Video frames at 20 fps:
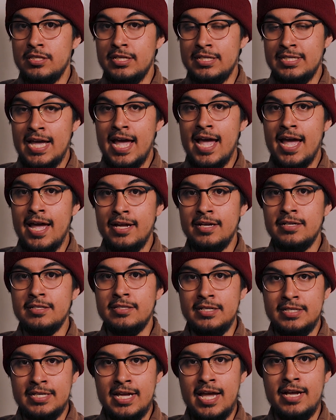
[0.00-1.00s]
the tags,
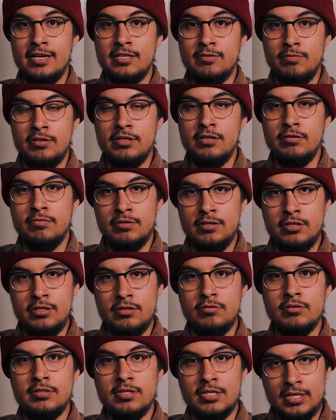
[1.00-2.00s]
the tag is what you would
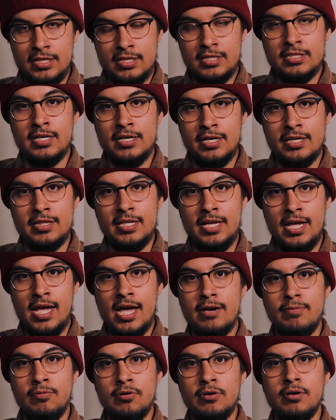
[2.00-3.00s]
use to hunt the
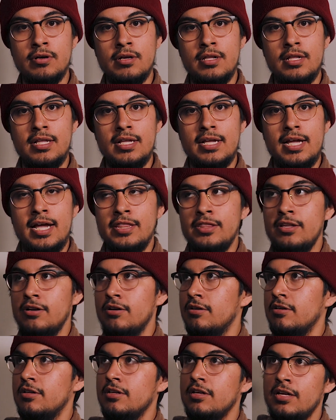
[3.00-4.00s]
animal, and
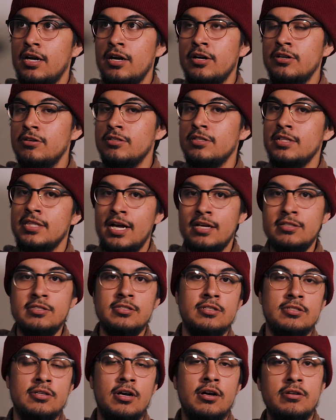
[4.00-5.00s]
they're hundreds of
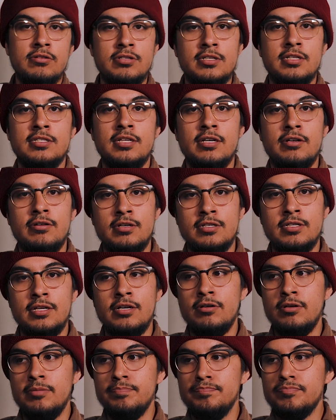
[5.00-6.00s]
thousands of dollars, etc.,
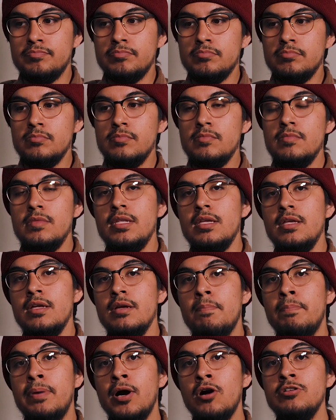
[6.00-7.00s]
etc.,
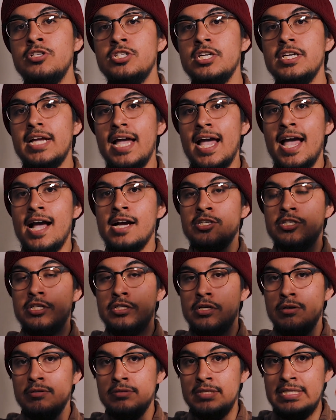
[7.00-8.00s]
poaching actually
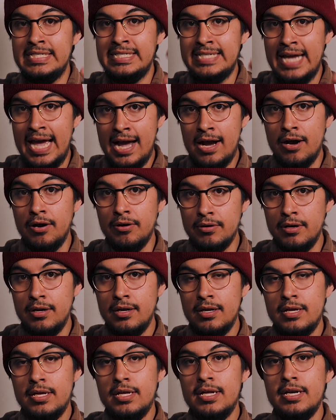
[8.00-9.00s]
goes down.
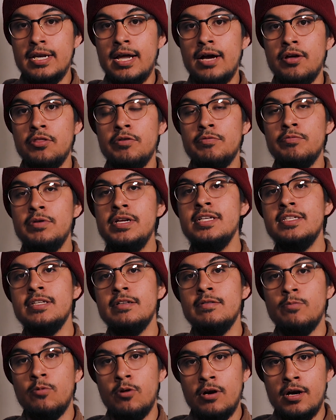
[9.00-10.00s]
Now, the
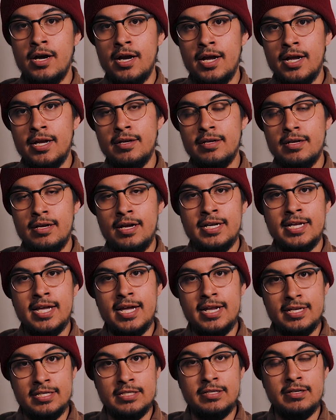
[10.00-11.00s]
reason why,
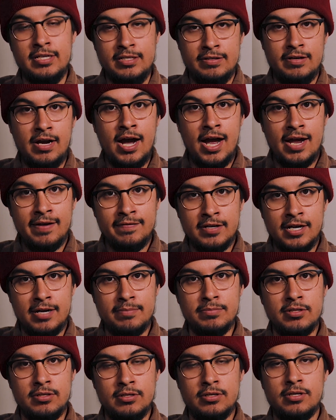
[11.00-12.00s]
again, as I've
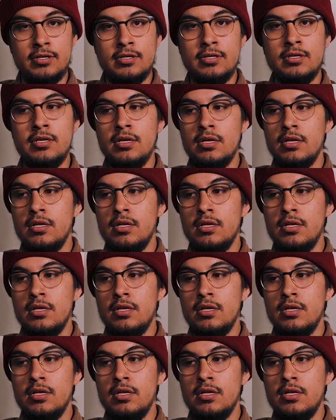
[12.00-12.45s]
come to learn,